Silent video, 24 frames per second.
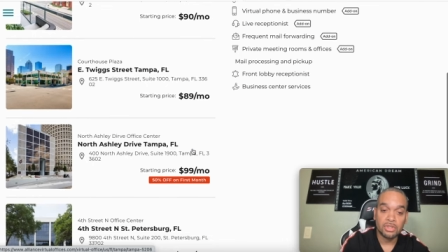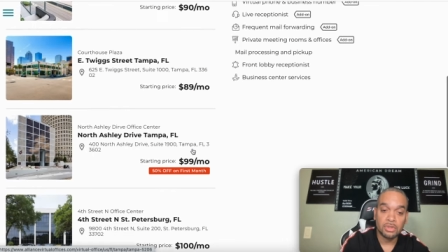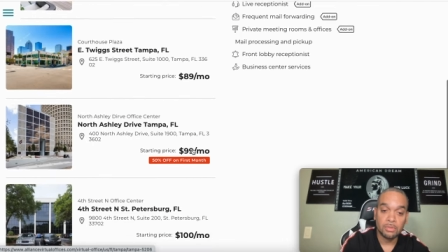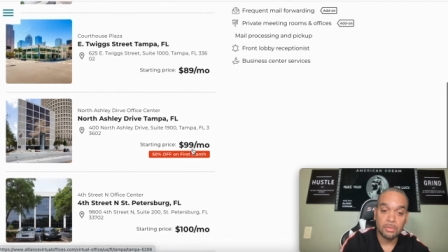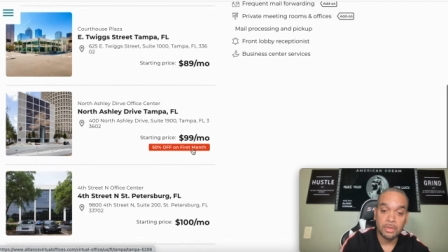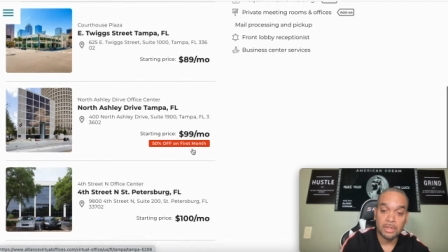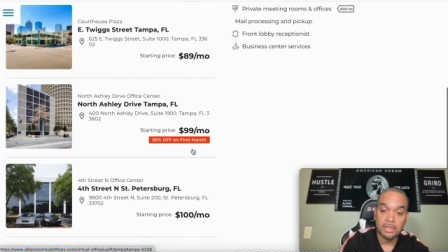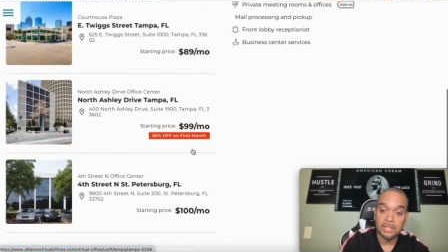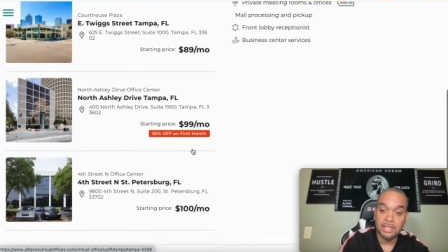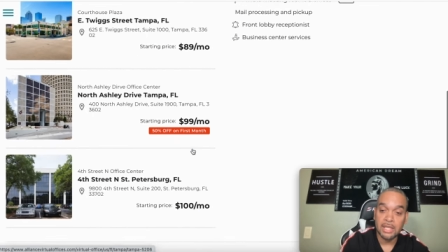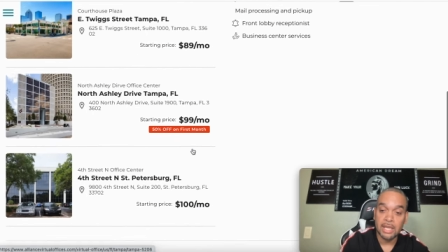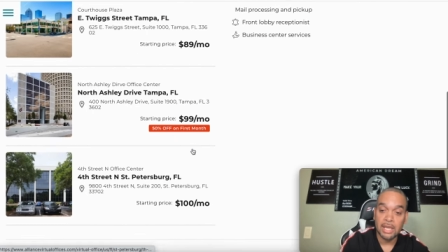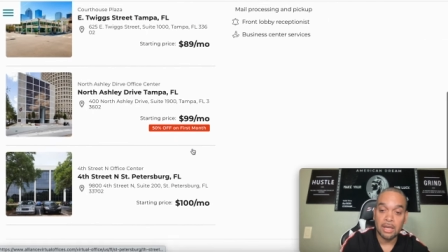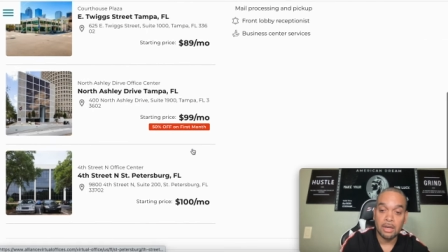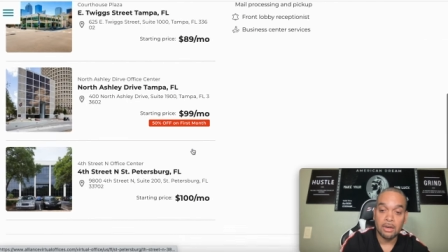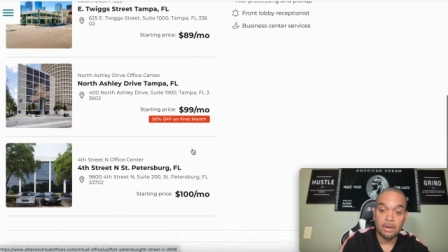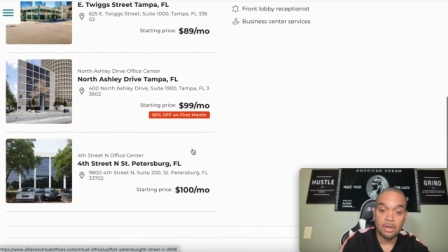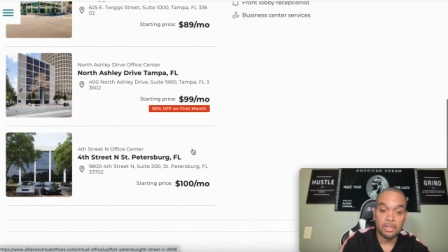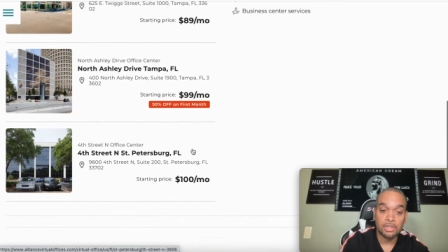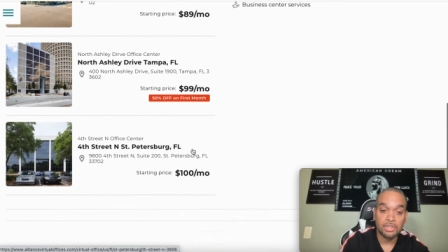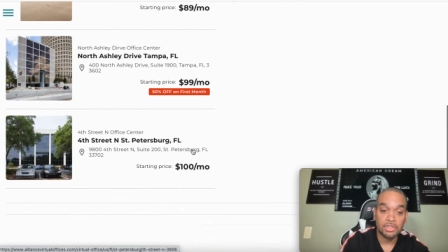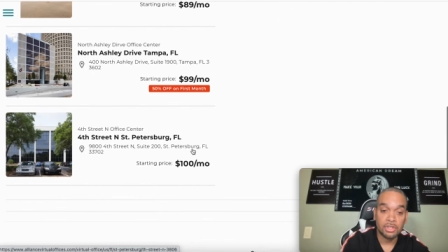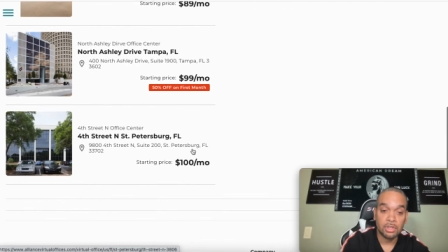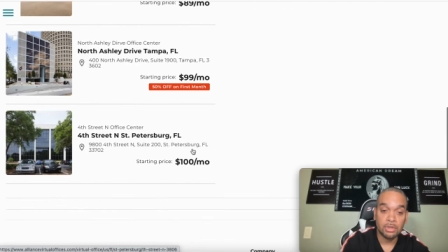the ones that
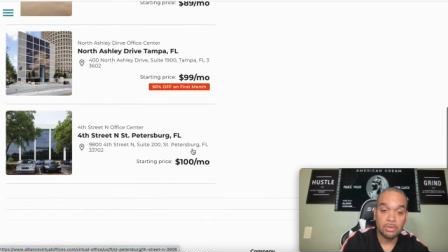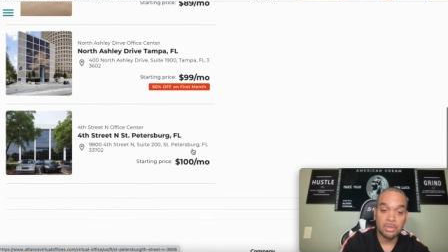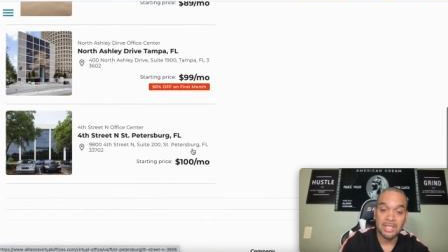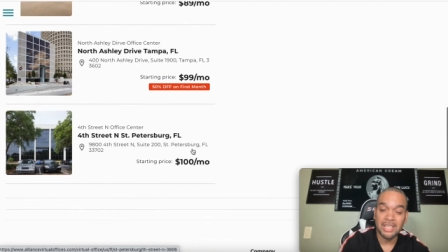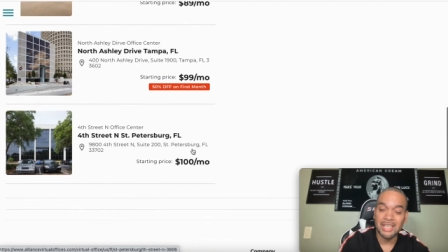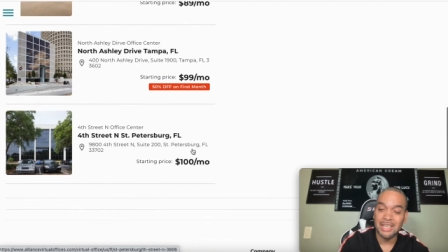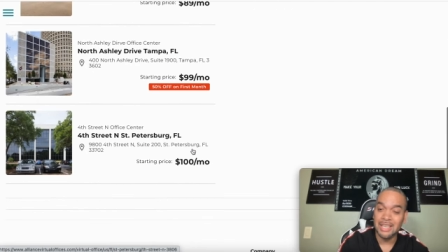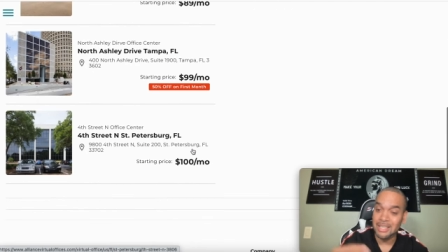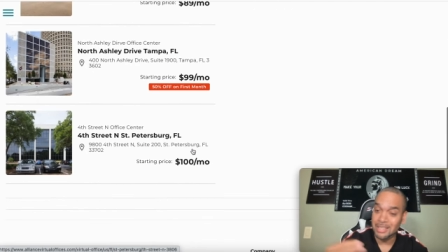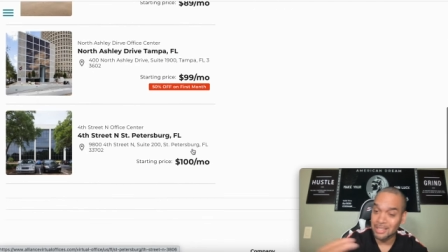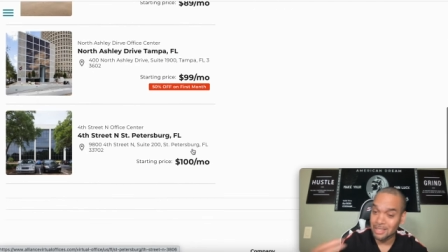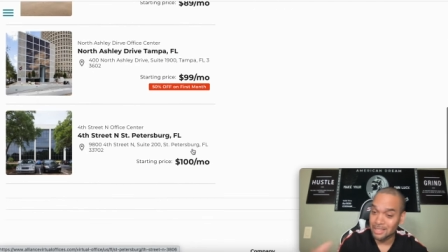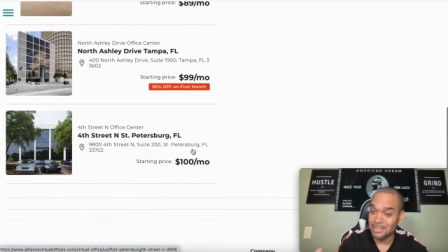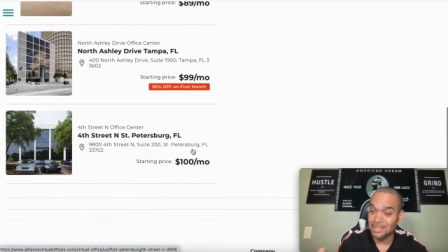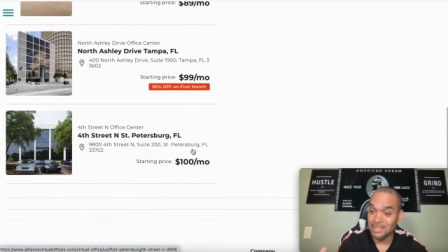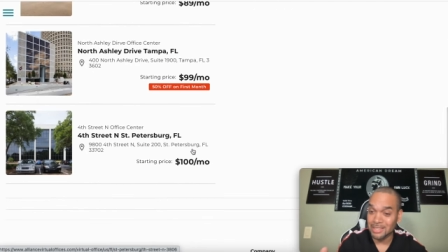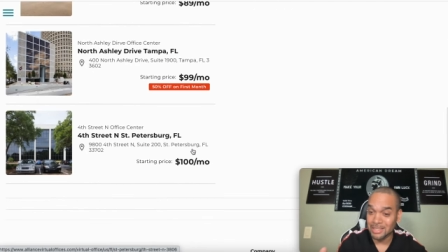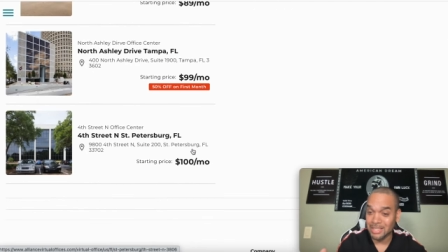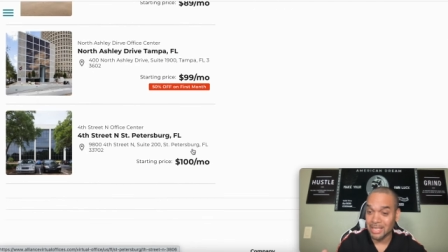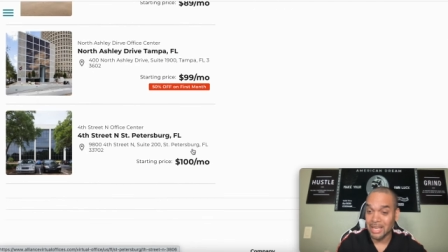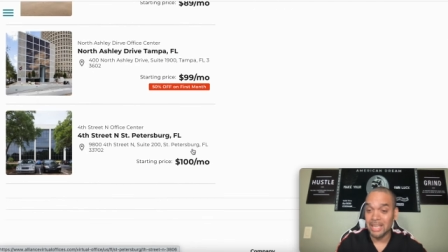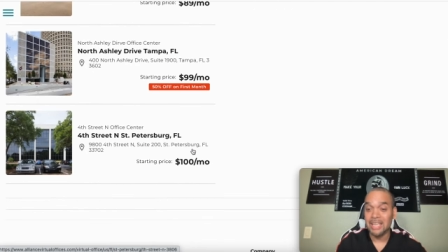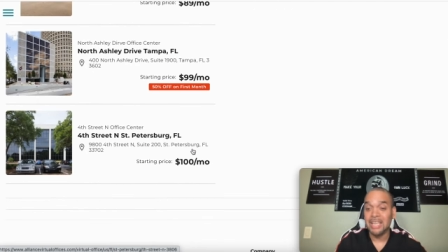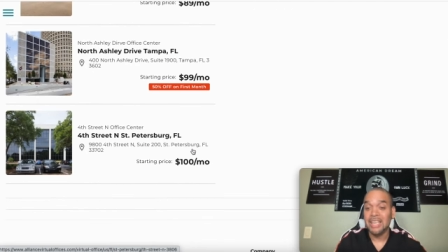are shown in your
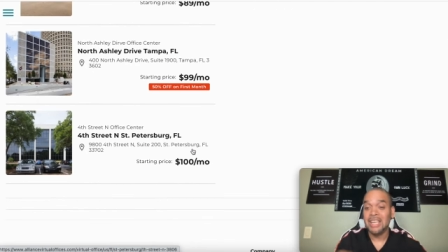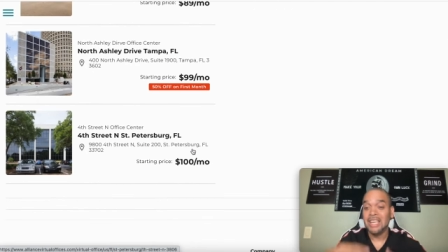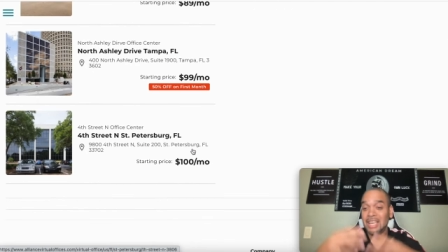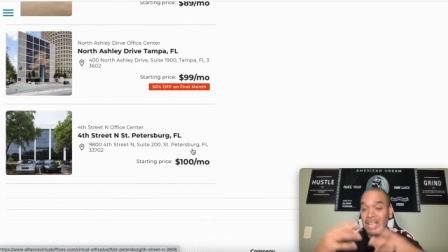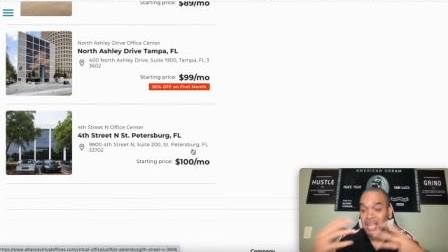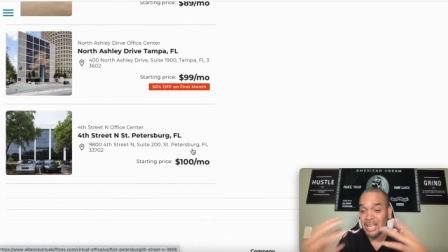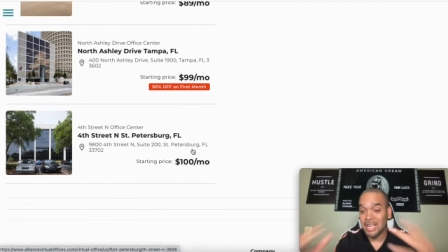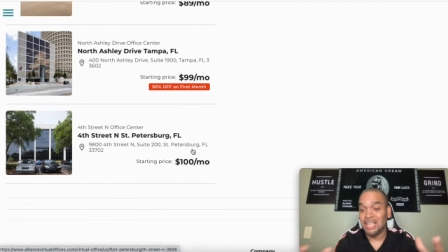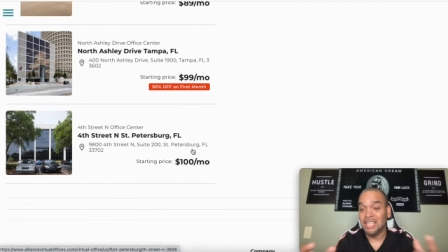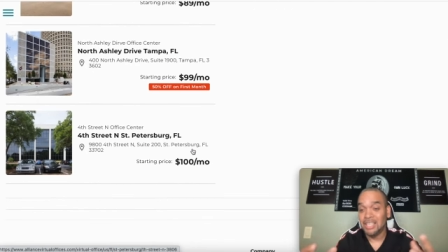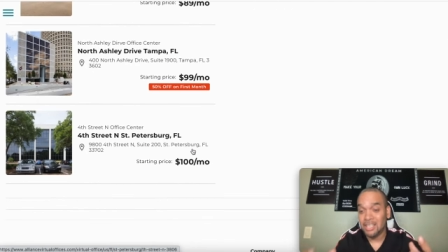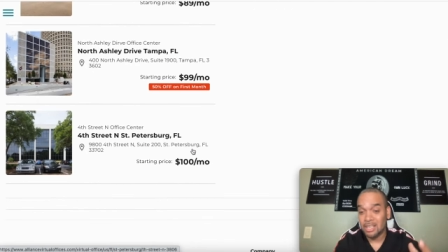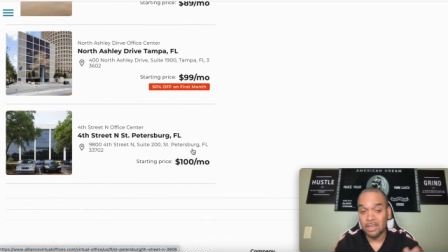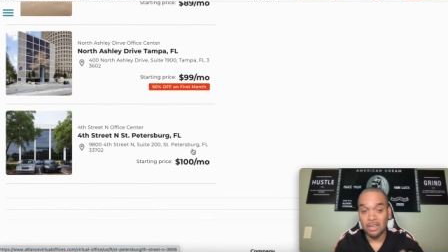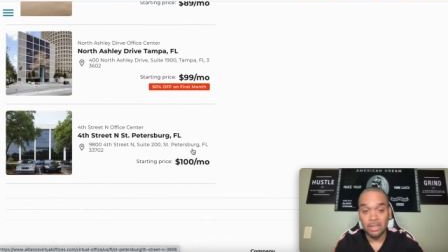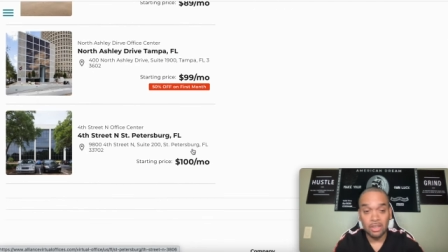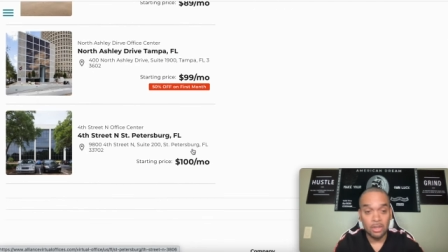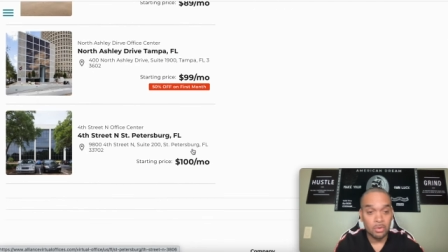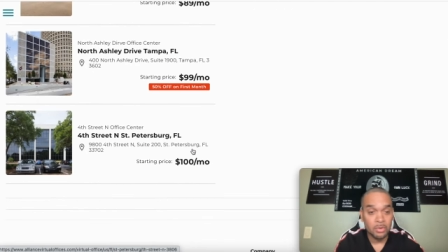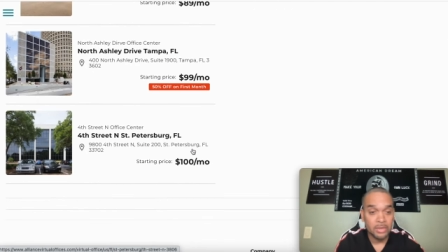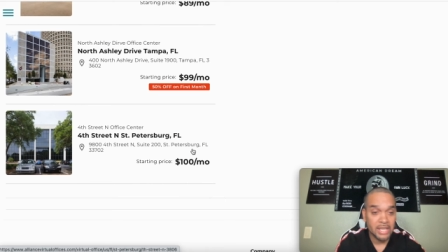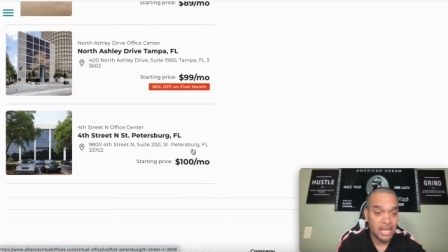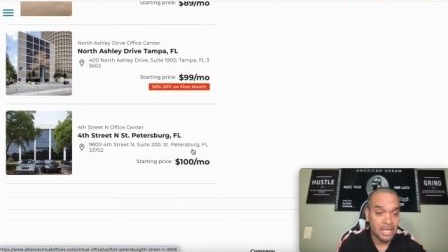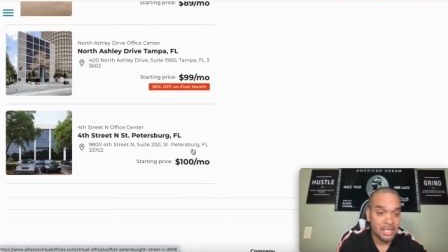state, in your
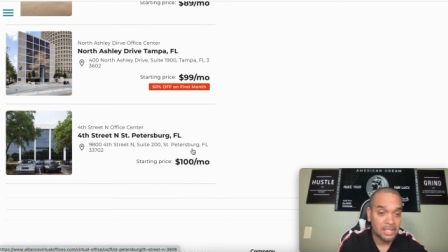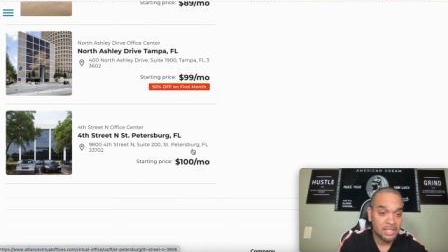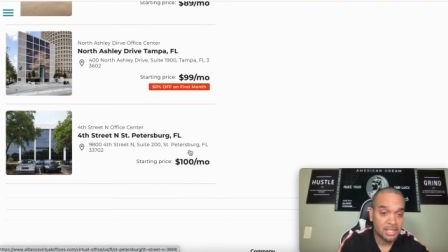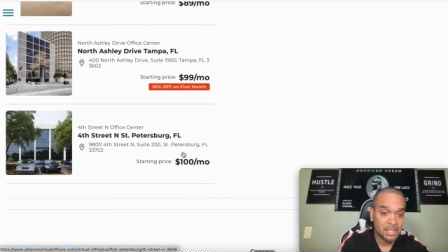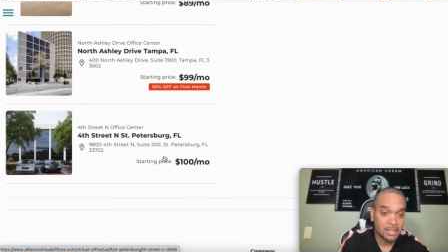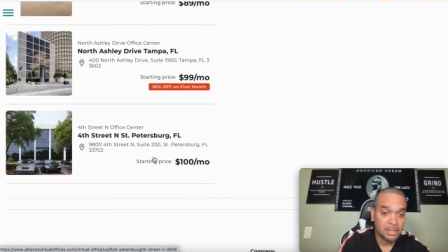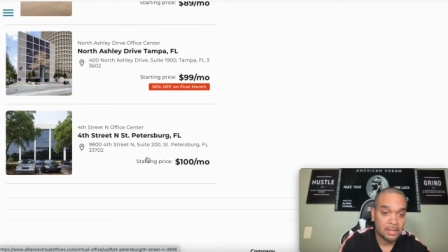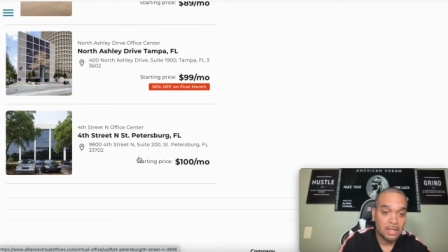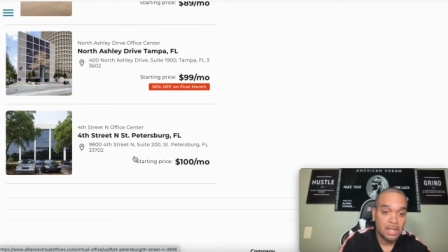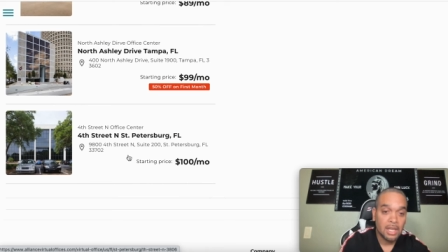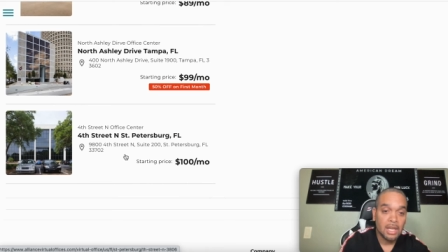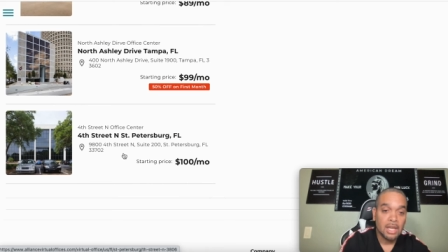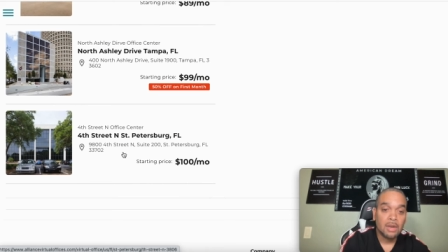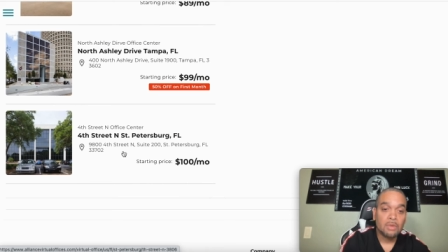location.